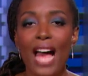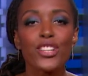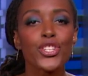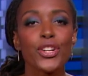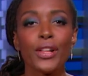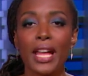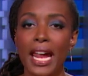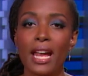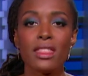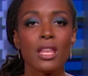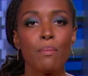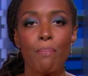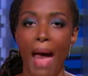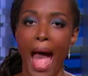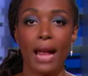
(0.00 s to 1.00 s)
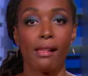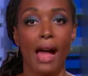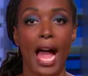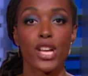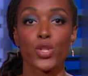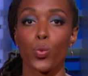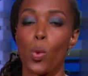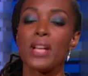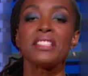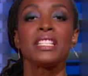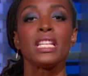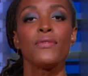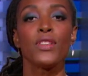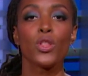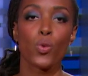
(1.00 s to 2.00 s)
national anthem backlash
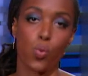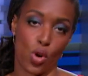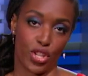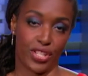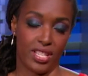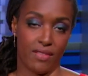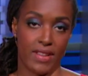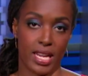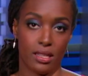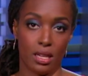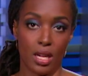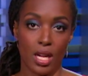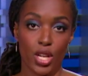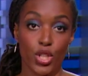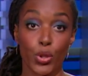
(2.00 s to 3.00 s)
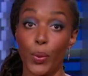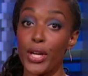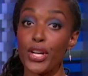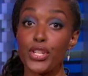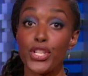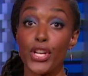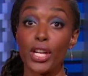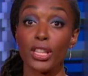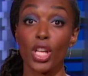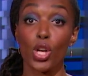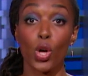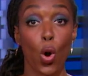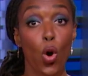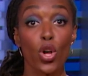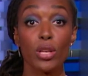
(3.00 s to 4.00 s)
wasn't even the worst of it. Twitter took the
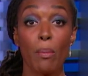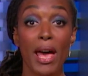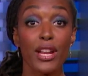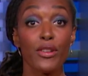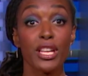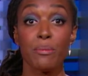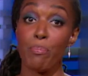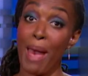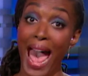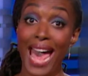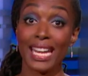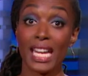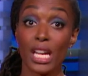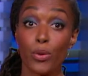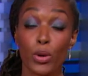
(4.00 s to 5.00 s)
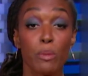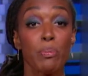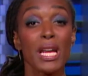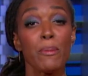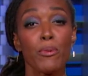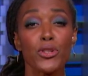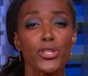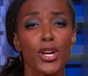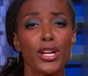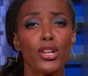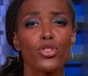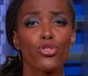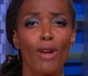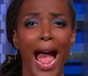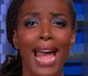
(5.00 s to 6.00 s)
gold medal in petty when people
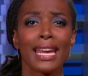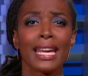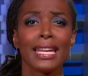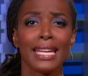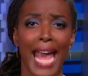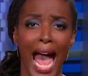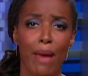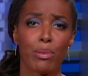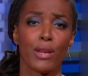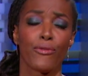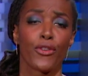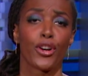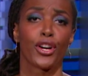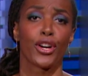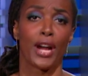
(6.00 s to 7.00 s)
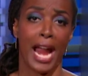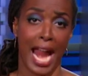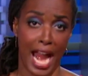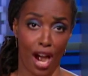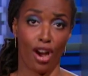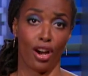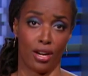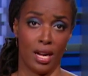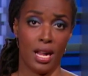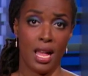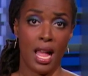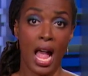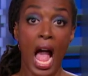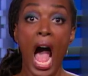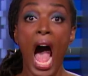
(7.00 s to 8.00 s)
started dragging Gabby for her hair.
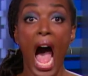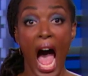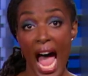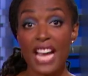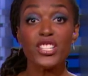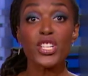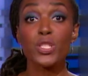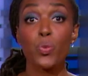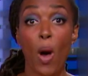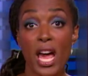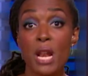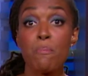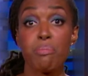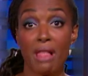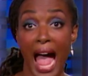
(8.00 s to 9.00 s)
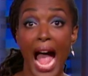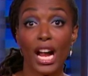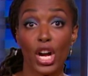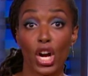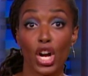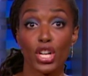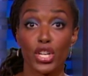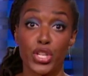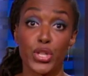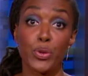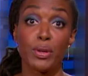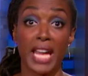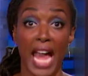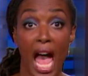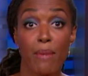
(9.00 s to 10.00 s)
I just want a black girl to
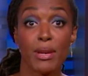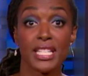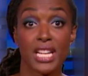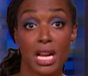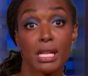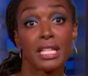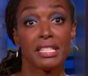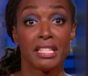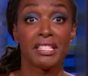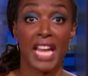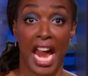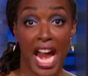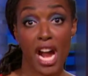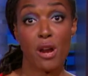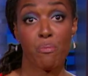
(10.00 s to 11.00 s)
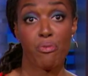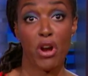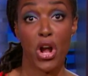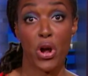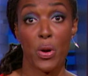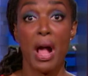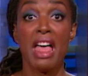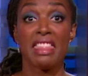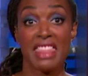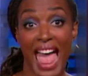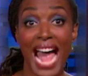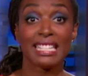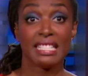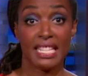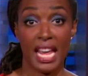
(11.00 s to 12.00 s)
do Gabby Douglas's hair, bro.
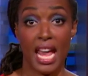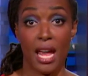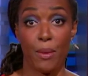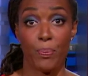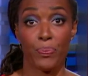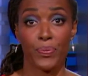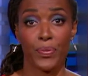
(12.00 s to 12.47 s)
That's it.